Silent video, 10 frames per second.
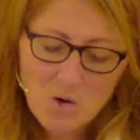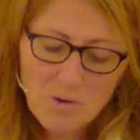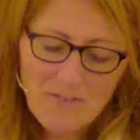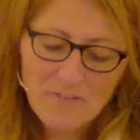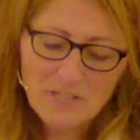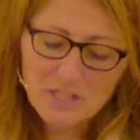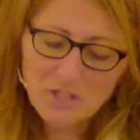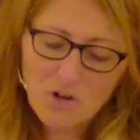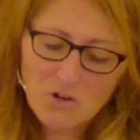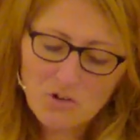When I finished
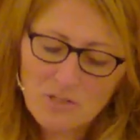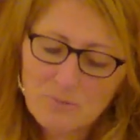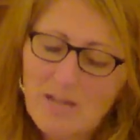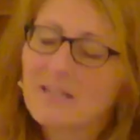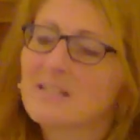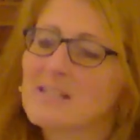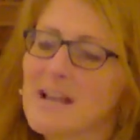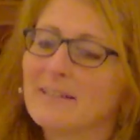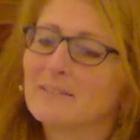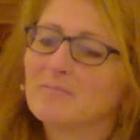the article, I read it
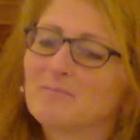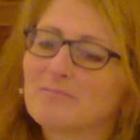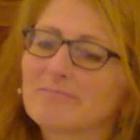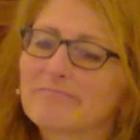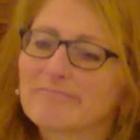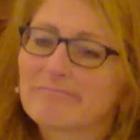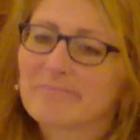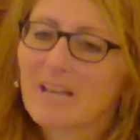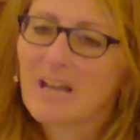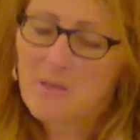again.
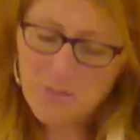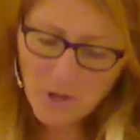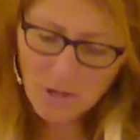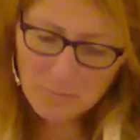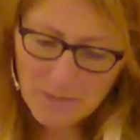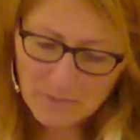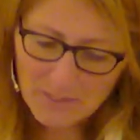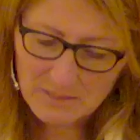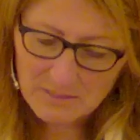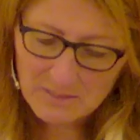I thought about
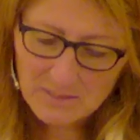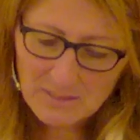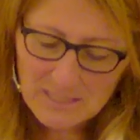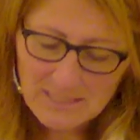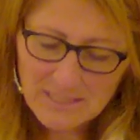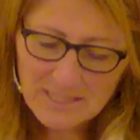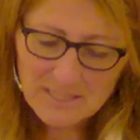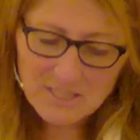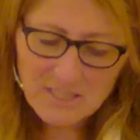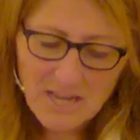it, and then I
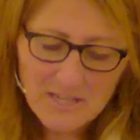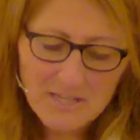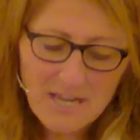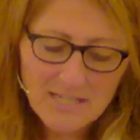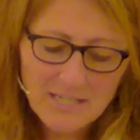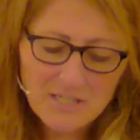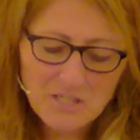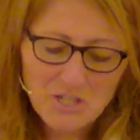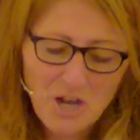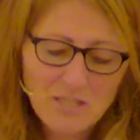decided I needed
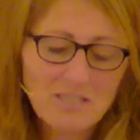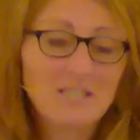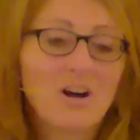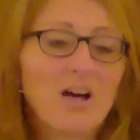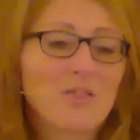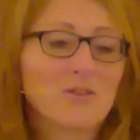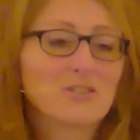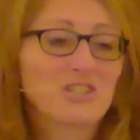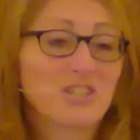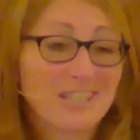to talk to the author
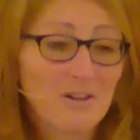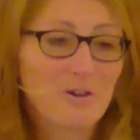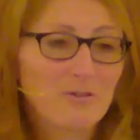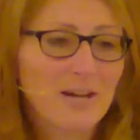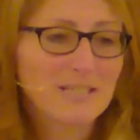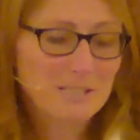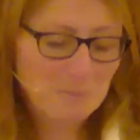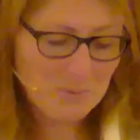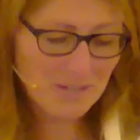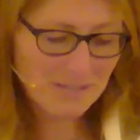to clarify
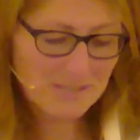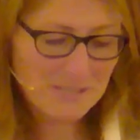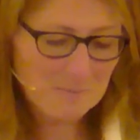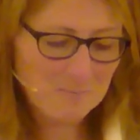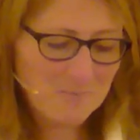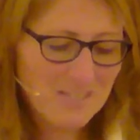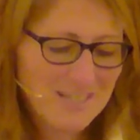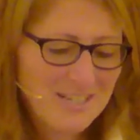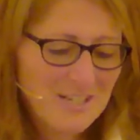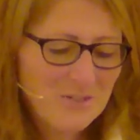some things.
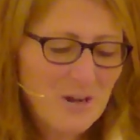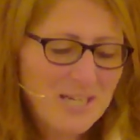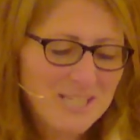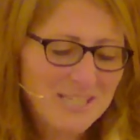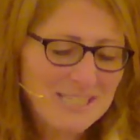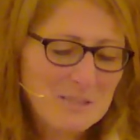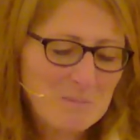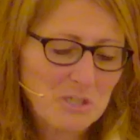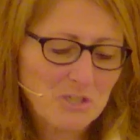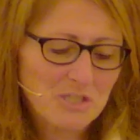Frank and I
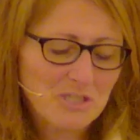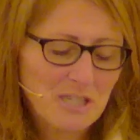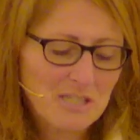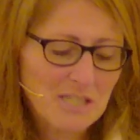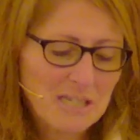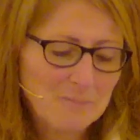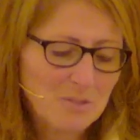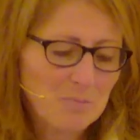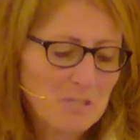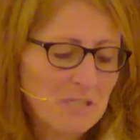emailed and set a time
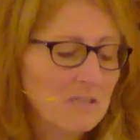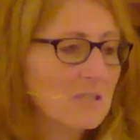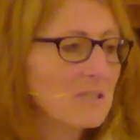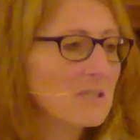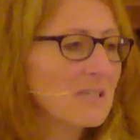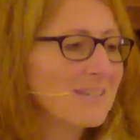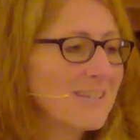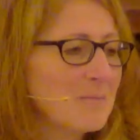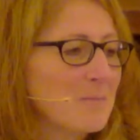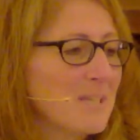to meet. It
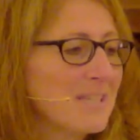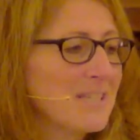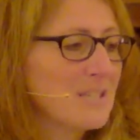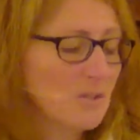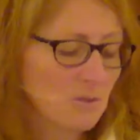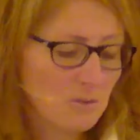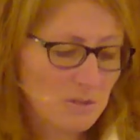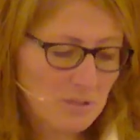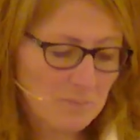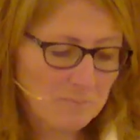had been
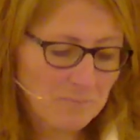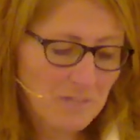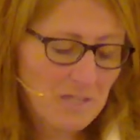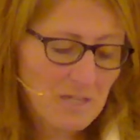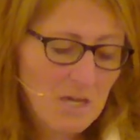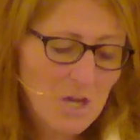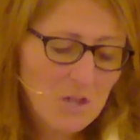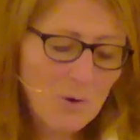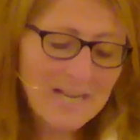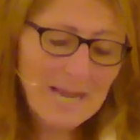years.
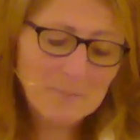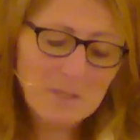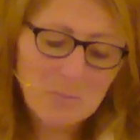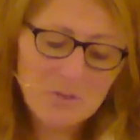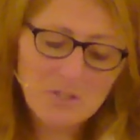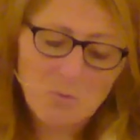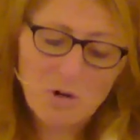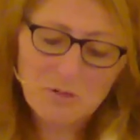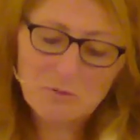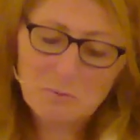Though I kept up with his
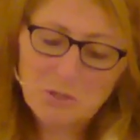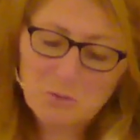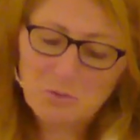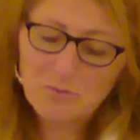work through mutual